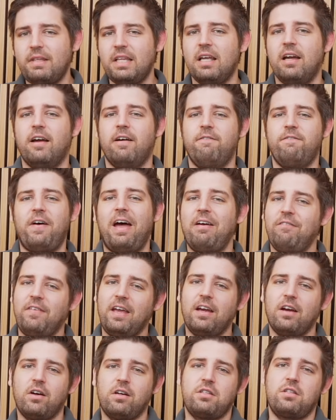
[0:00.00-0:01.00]
5
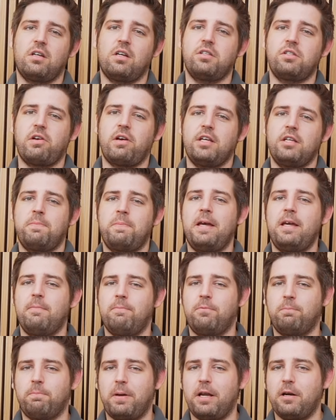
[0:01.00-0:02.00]
gigahertz also has
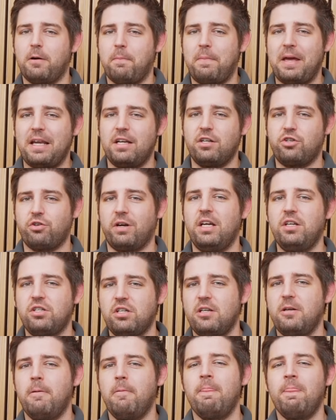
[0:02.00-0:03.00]
better
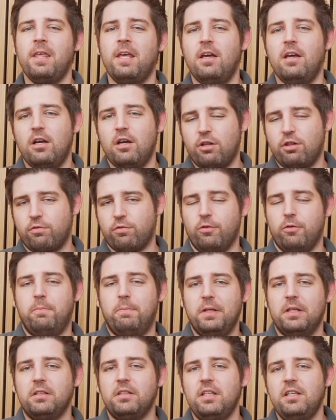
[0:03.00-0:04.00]
penetration through
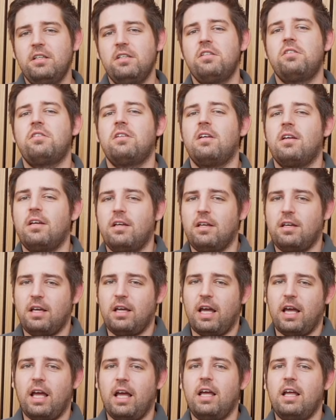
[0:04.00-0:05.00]
buildings,
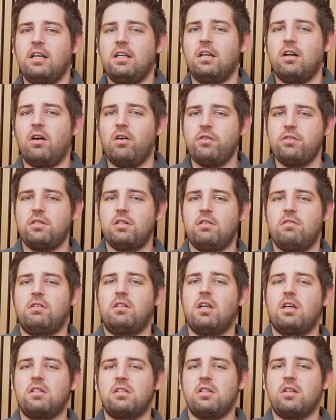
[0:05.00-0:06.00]
and it also
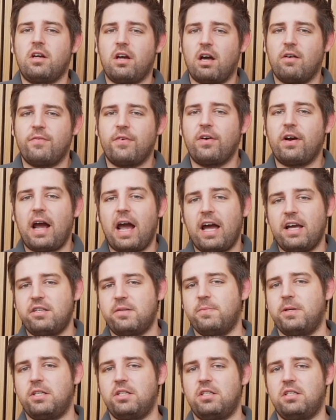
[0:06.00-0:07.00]
doesn't cover as
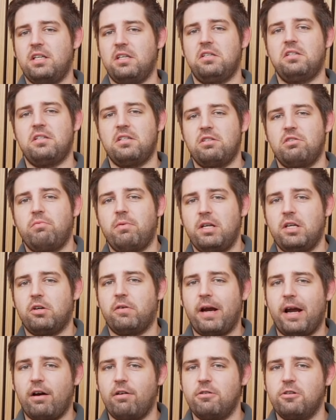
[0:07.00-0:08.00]
much distance when
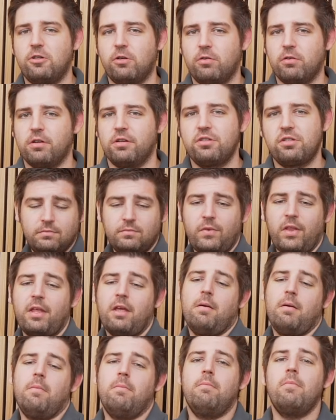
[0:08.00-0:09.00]
you're outdoors.
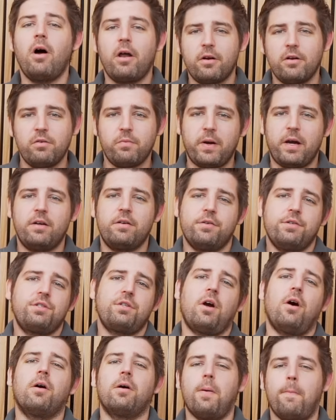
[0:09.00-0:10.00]
Modern routers
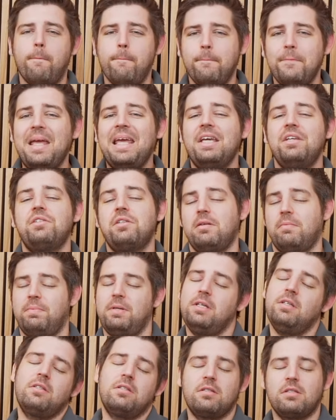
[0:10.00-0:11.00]
are amazing
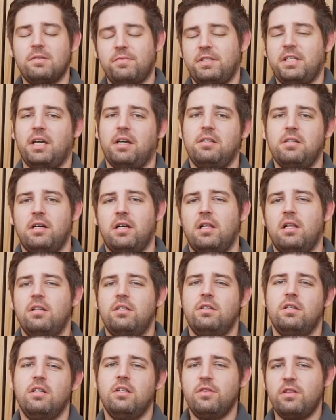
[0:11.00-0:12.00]
pieces of
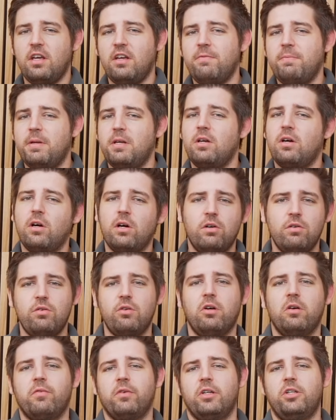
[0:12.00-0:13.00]
technology. They have been honed
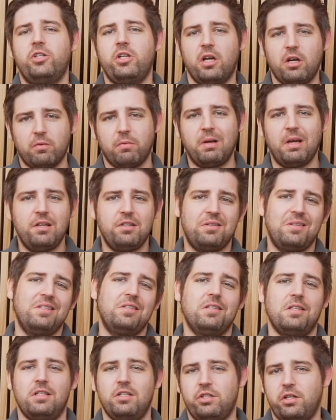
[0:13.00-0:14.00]
over
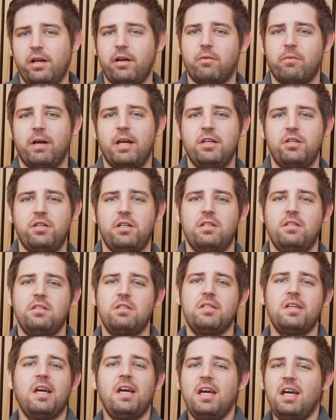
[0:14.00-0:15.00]
generations and
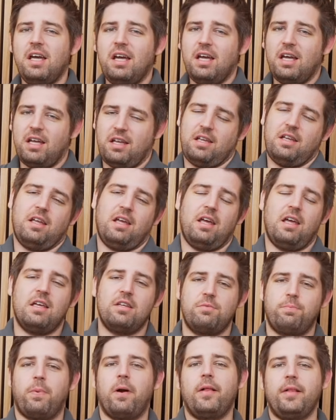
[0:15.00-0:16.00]
generations
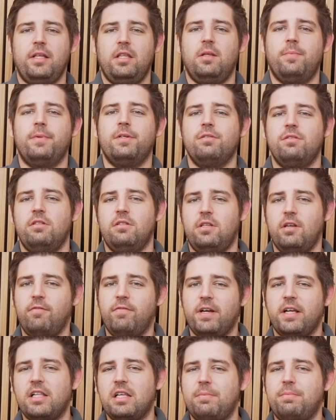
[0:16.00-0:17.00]
as probably the most
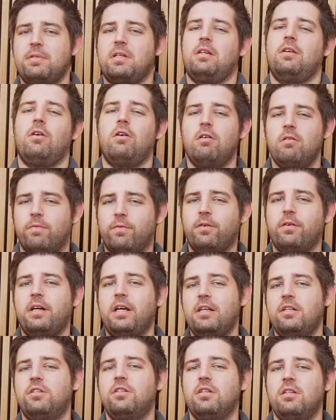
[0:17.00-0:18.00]
developed and
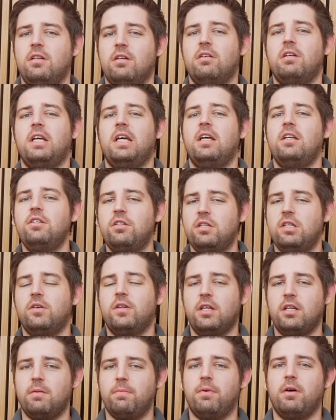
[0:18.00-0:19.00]
over-engineered
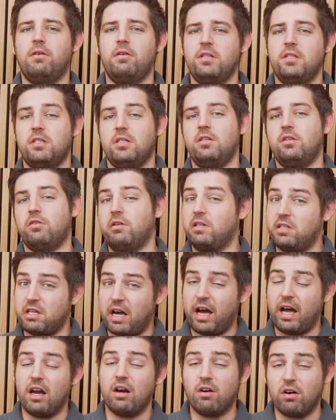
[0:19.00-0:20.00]
engineering components in your
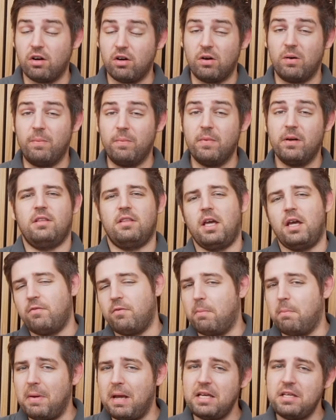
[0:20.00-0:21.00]
entire home. They have
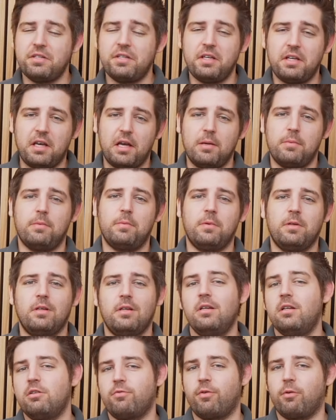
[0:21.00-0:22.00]
amazing
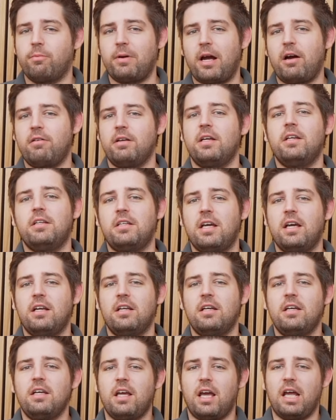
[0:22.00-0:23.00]
capabilities for routing
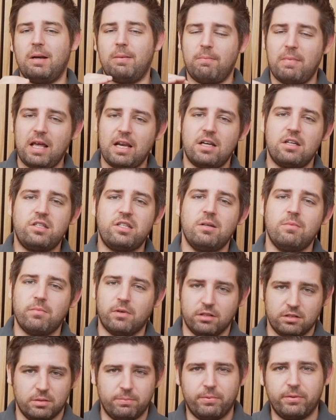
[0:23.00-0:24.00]
data and managing
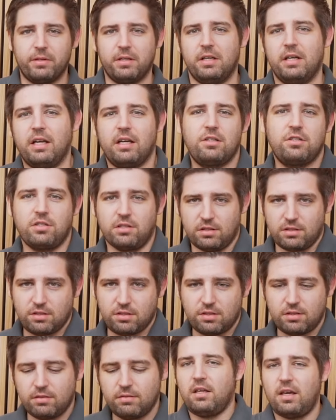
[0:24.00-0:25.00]
multiple
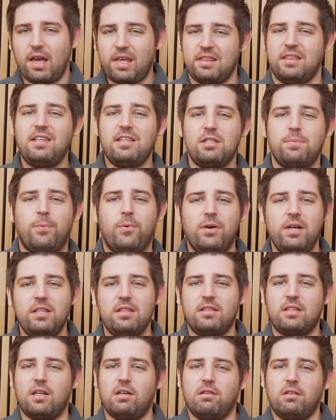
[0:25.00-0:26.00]
connections. At this
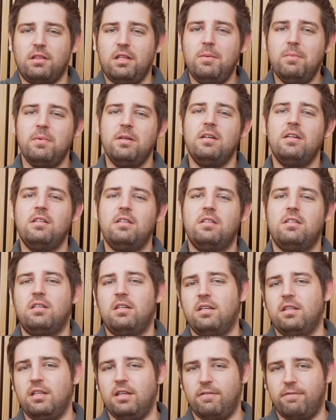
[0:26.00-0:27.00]
point, they're limited
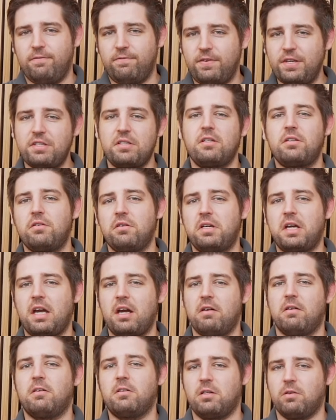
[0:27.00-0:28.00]
to the physical
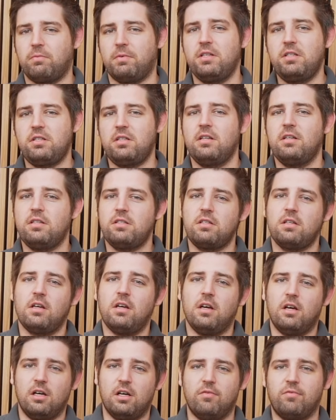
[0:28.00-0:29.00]
characteristics
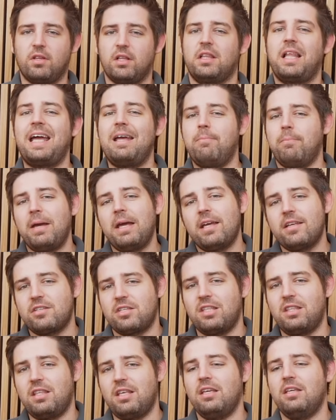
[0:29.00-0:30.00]
of the light bands
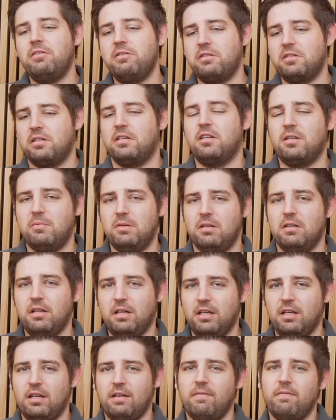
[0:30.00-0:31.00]
that they use to
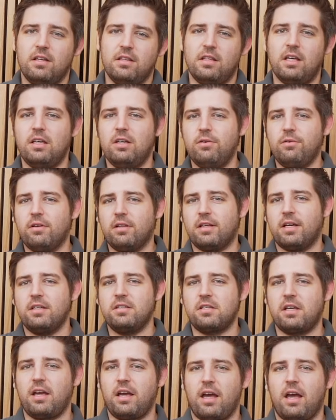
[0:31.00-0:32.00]
communicate. They
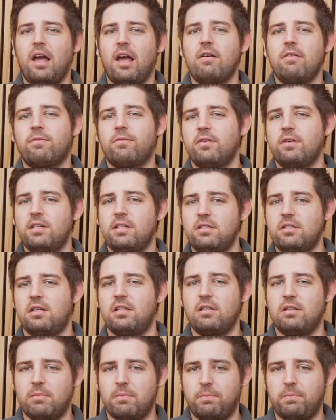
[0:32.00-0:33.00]
utilize every
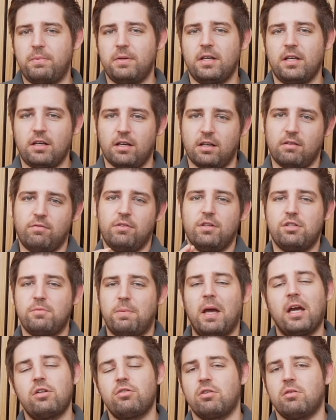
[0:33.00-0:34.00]
single bit of the
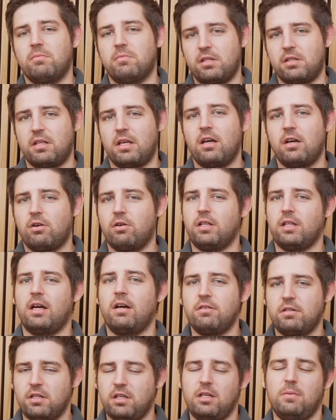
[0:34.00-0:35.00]
spectrum that they are
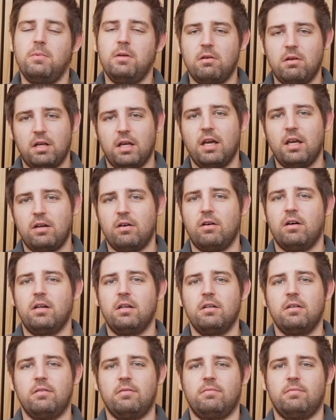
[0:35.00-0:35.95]
allowed to communicate on.